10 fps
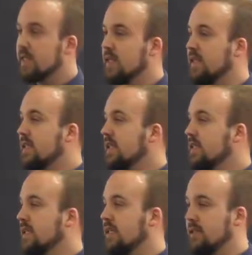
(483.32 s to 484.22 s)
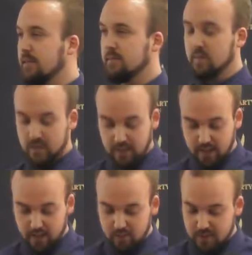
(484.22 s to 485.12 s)
And I think
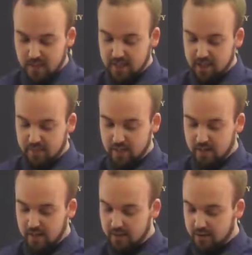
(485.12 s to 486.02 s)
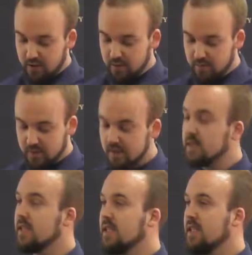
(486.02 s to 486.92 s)
Larry was talking about talking in terms
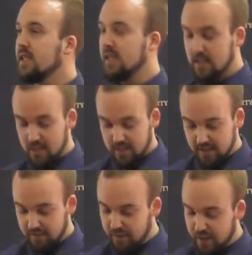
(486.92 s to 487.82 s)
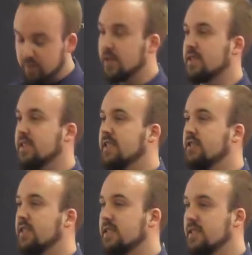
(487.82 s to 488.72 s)
of the other person's
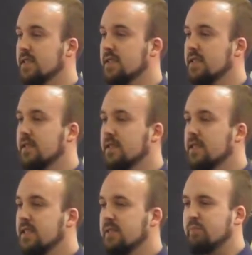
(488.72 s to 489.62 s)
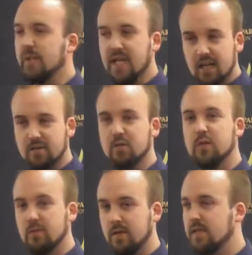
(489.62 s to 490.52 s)
interest. Be careful
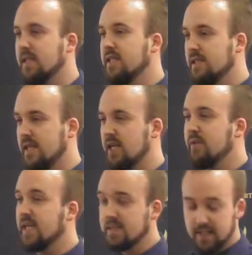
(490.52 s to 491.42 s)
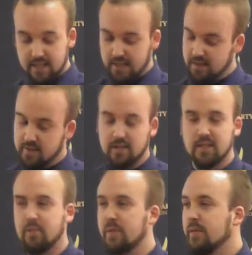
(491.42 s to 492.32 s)
with the words that you say, because again, it can
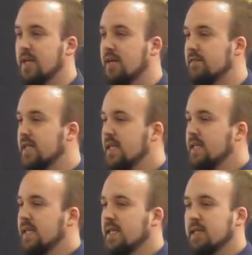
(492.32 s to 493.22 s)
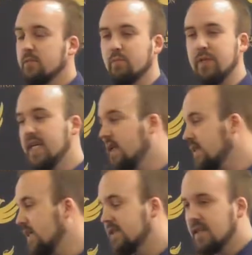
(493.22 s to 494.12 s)
turn people off. Be
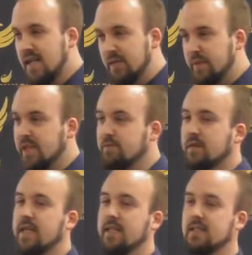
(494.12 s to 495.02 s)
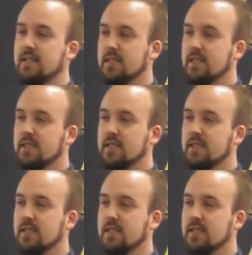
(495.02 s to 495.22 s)
on their side, be a friend.